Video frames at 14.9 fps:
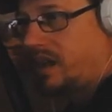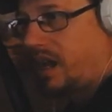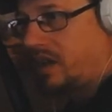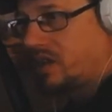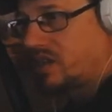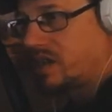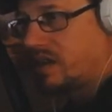
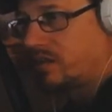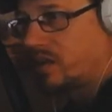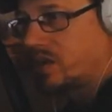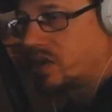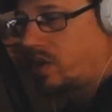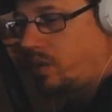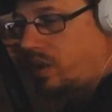I just never
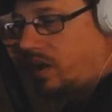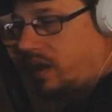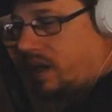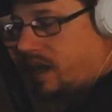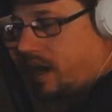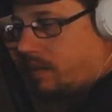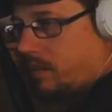show it on
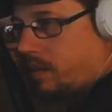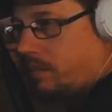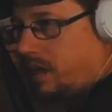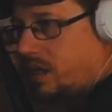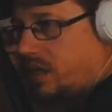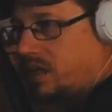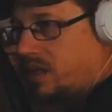camera
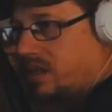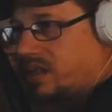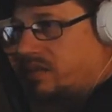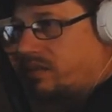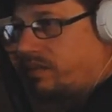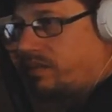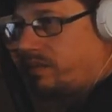
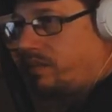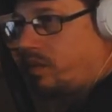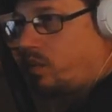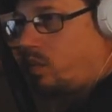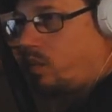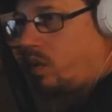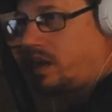because,
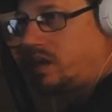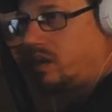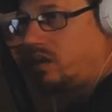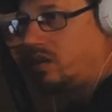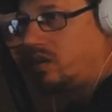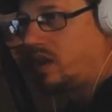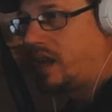for
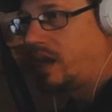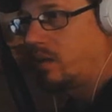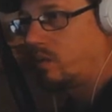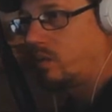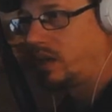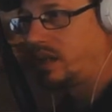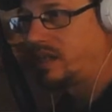one, you
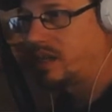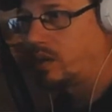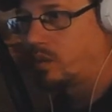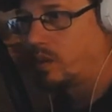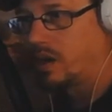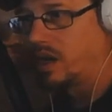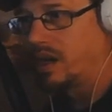can't really
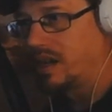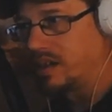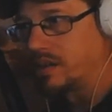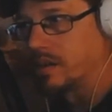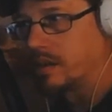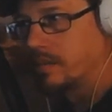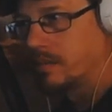tell what it
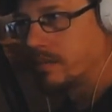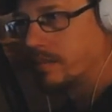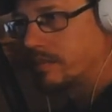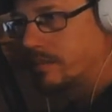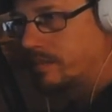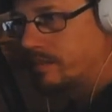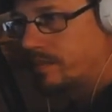is
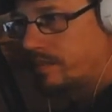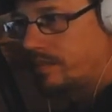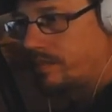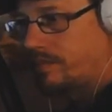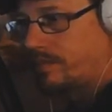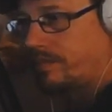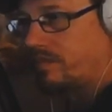
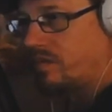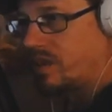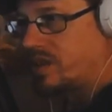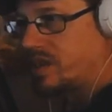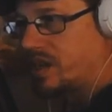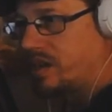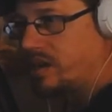if
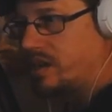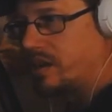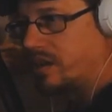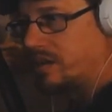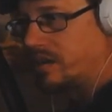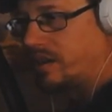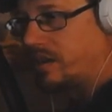it's sitting
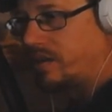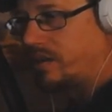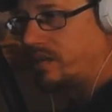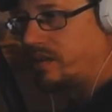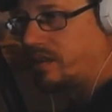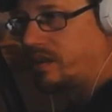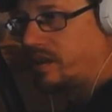here,
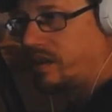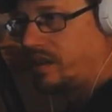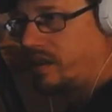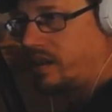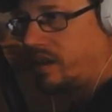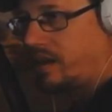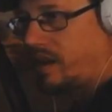
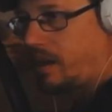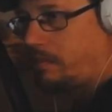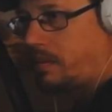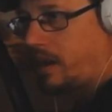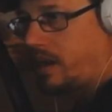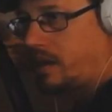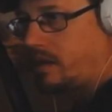I
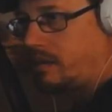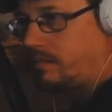pet it.